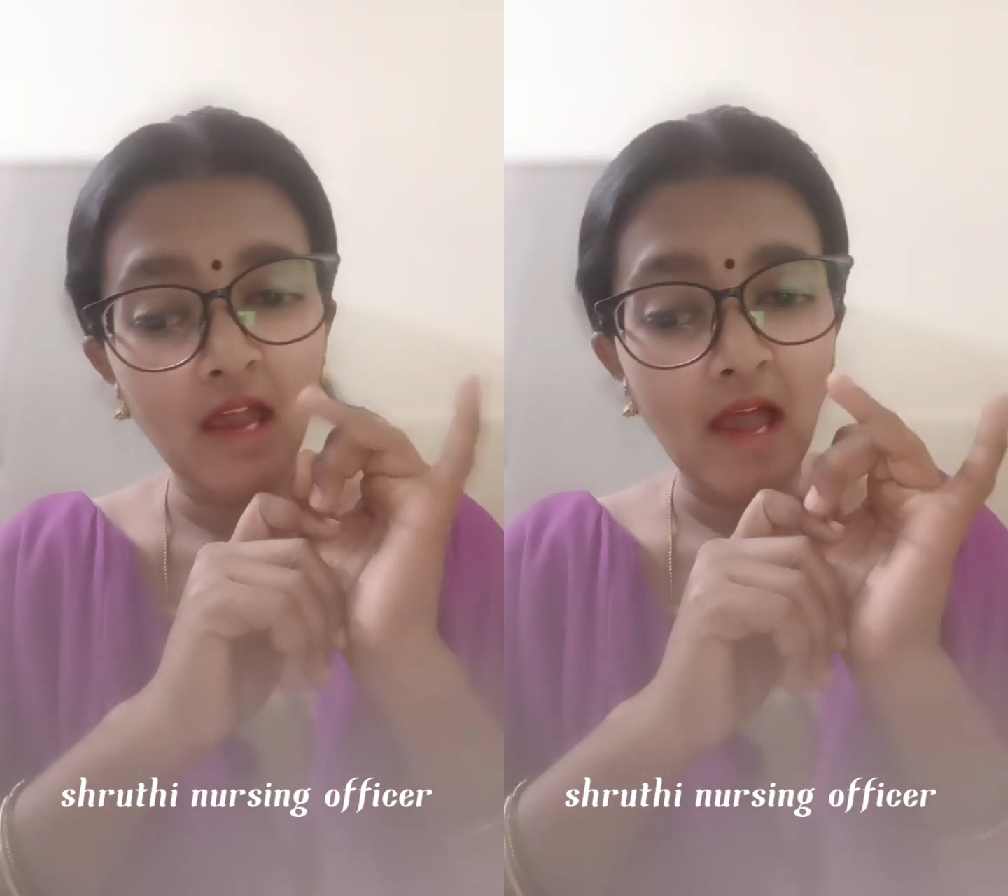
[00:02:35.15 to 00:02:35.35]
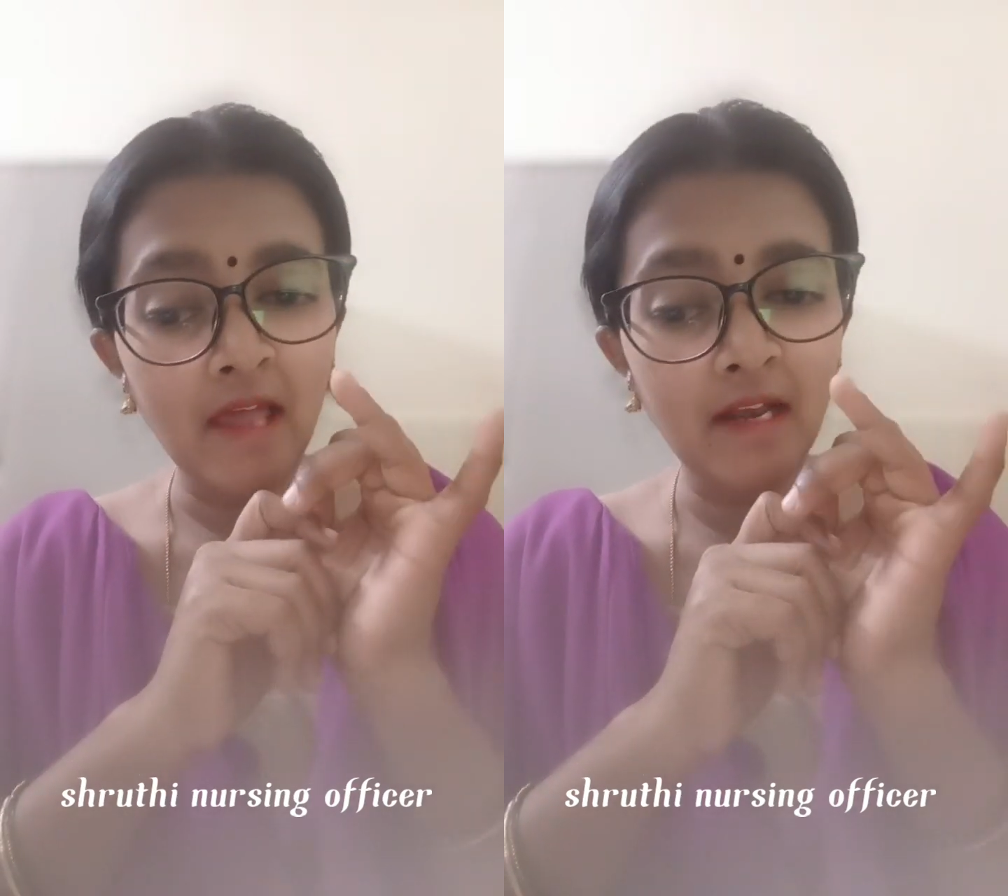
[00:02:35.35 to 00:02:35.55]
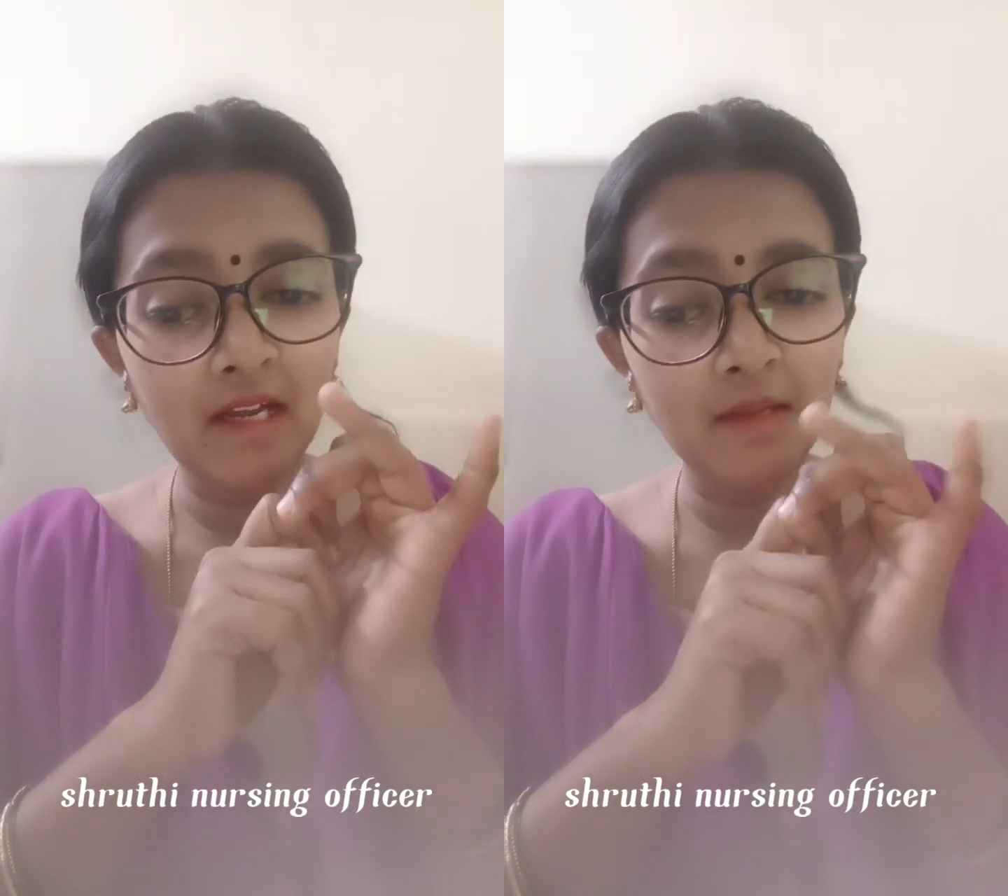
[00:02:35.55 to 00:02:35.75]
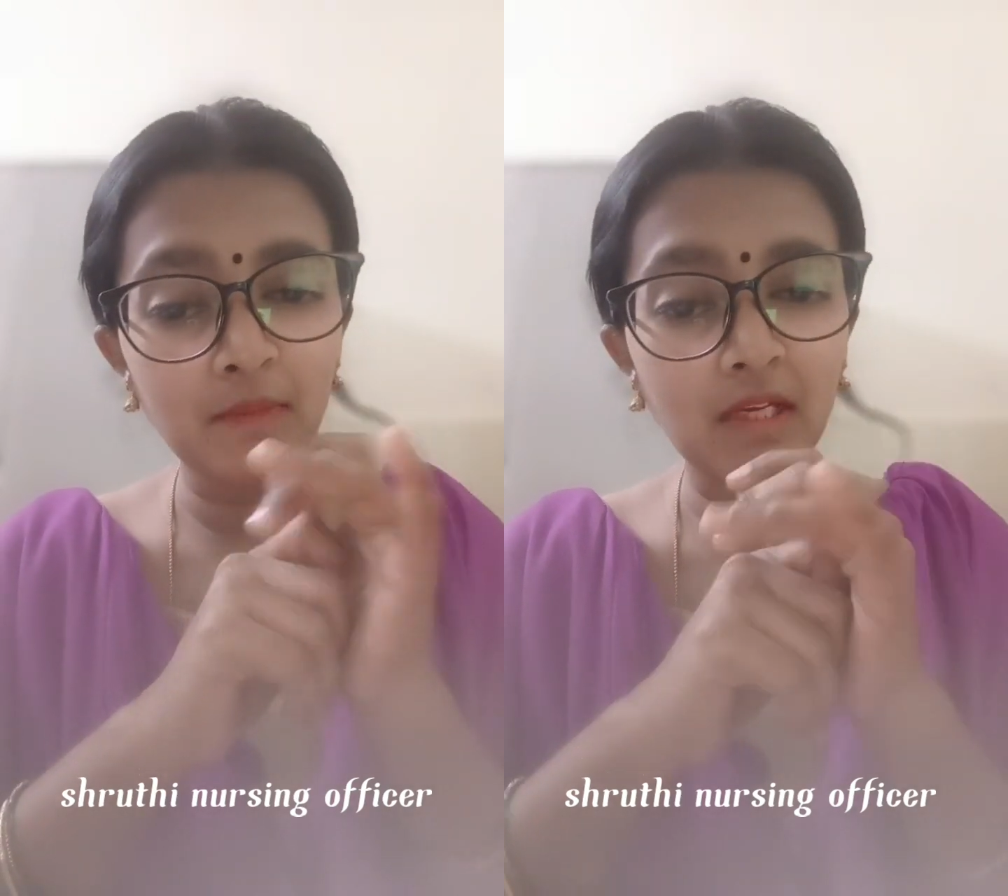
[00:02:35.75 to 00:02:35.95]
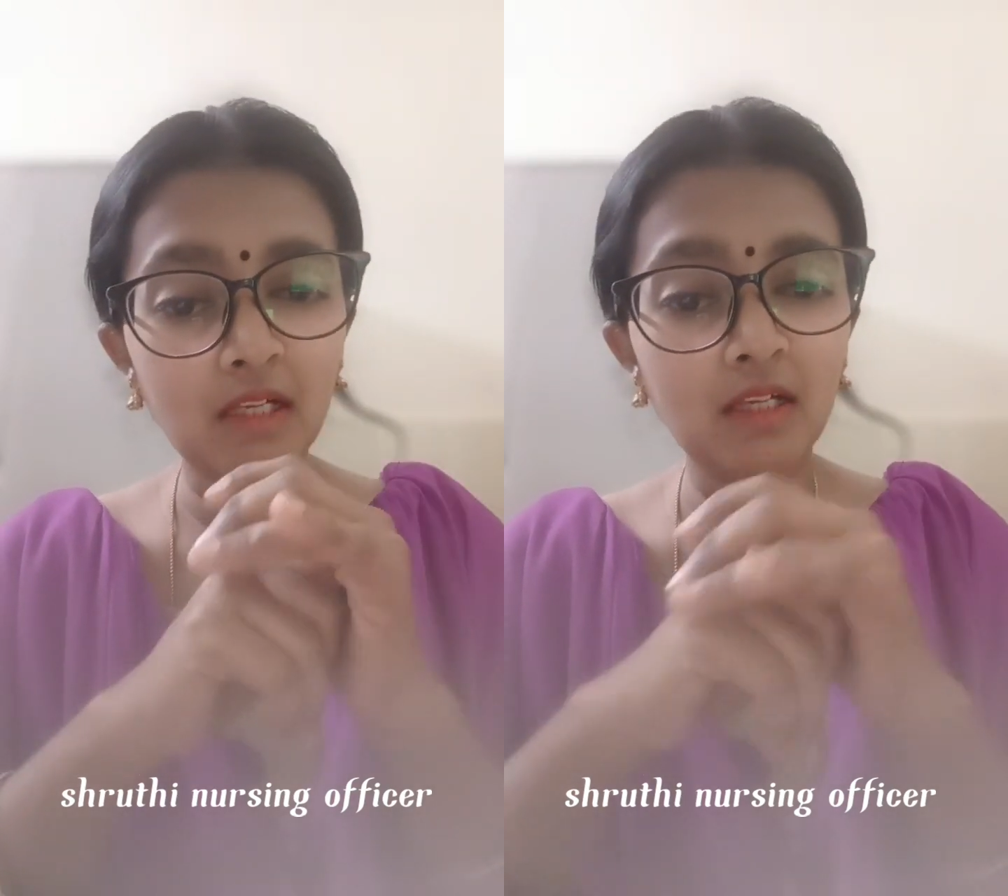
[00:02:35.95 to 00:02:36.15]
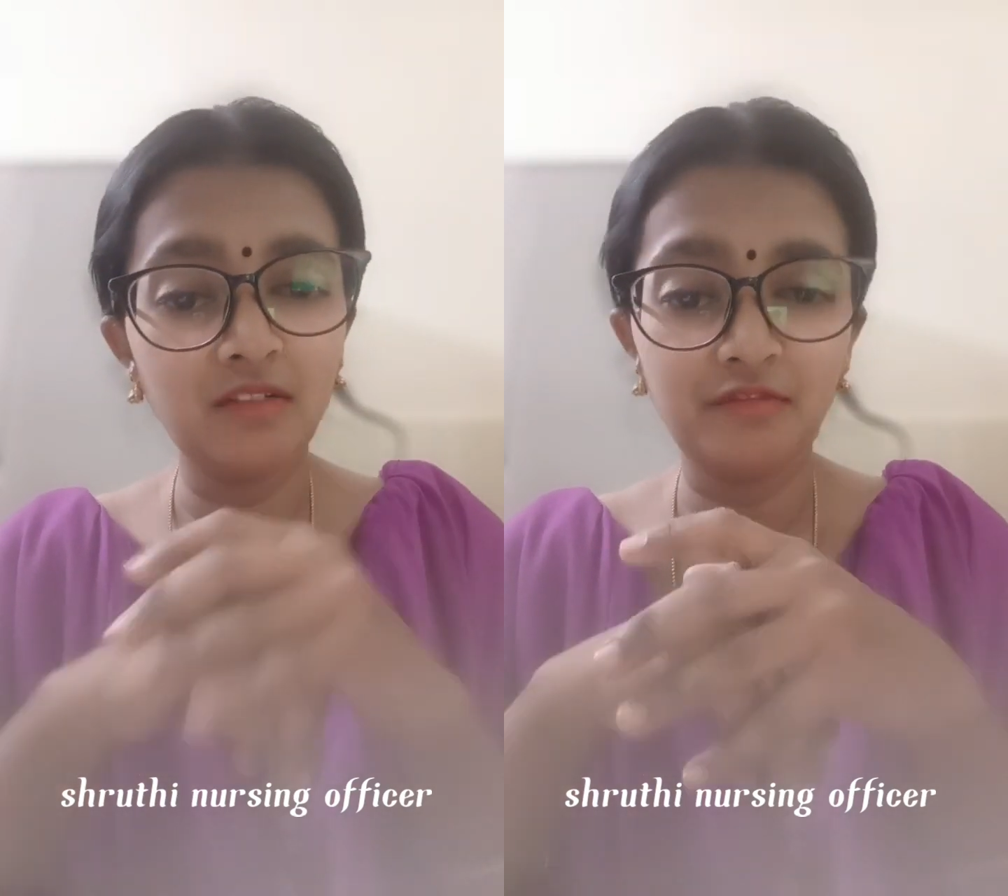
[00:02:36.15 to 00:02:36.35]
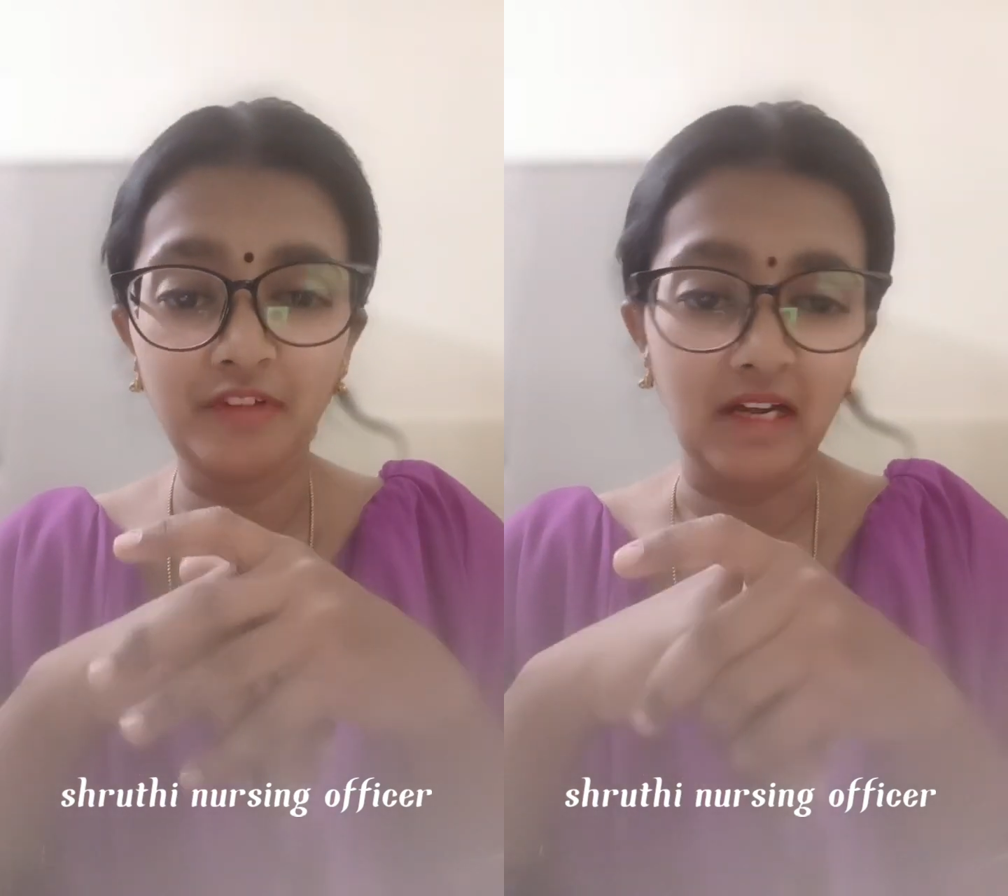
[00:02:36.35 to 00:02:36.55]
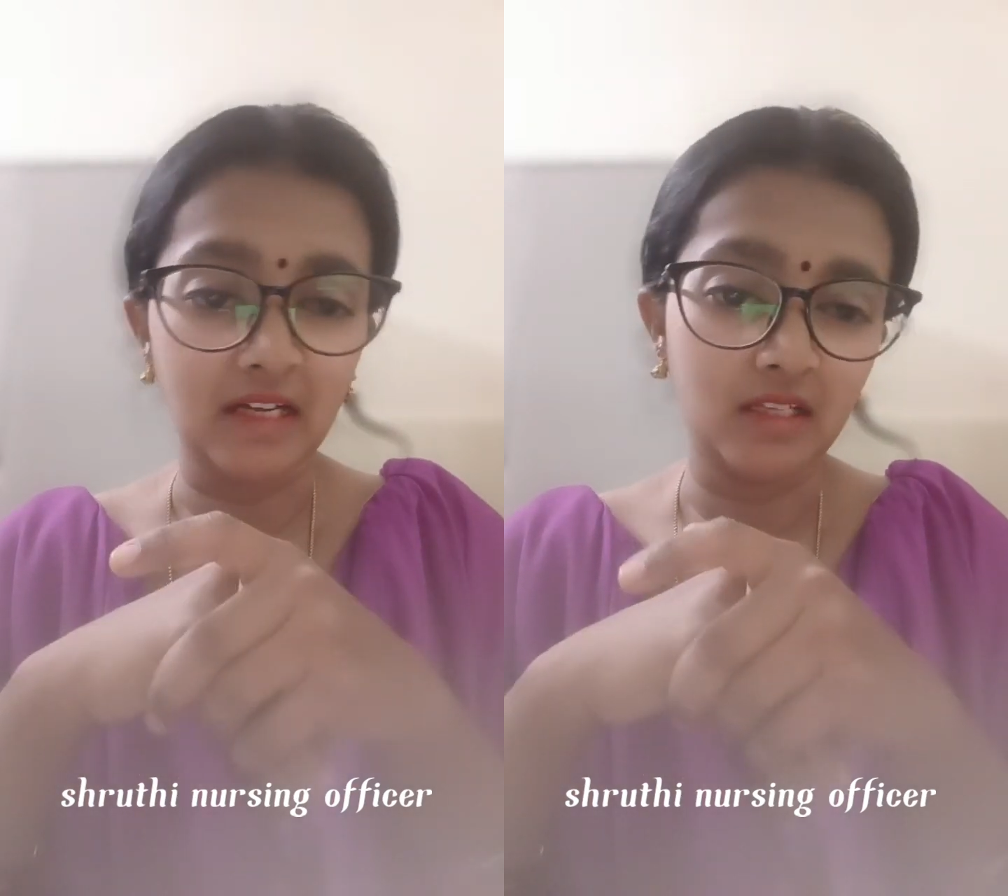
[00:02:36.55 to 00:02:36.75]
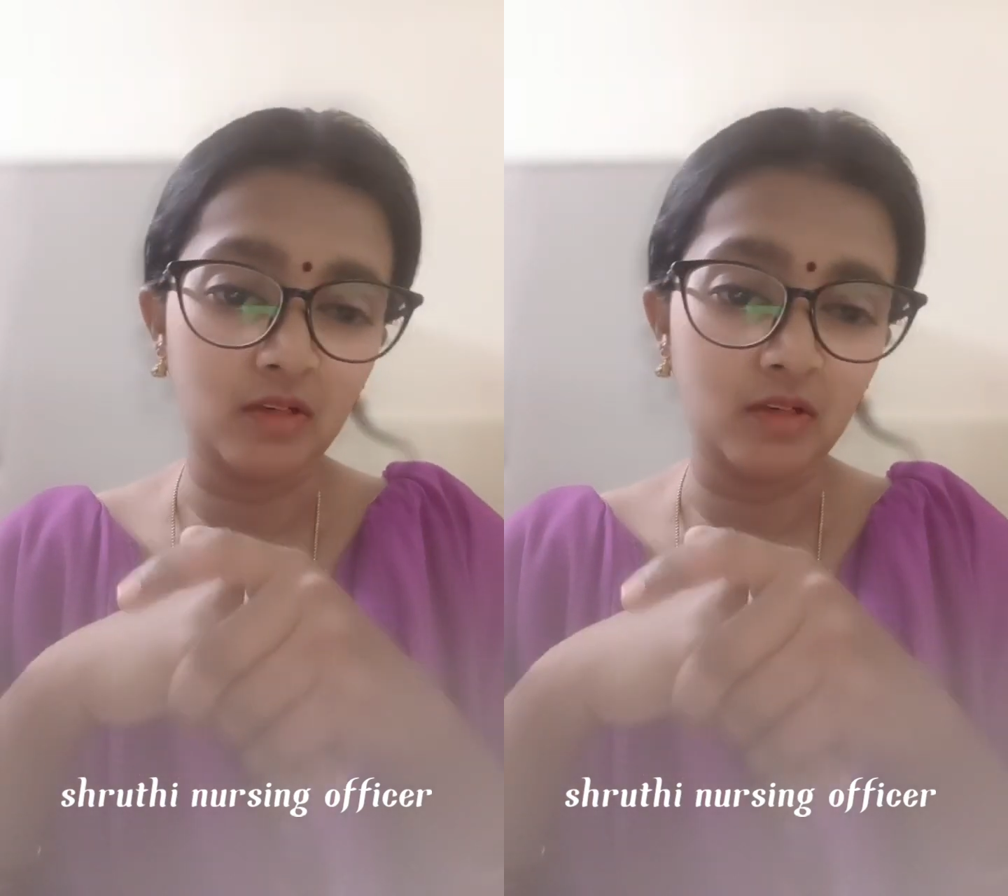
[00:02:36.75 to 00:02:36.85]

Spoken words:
anatomical factor.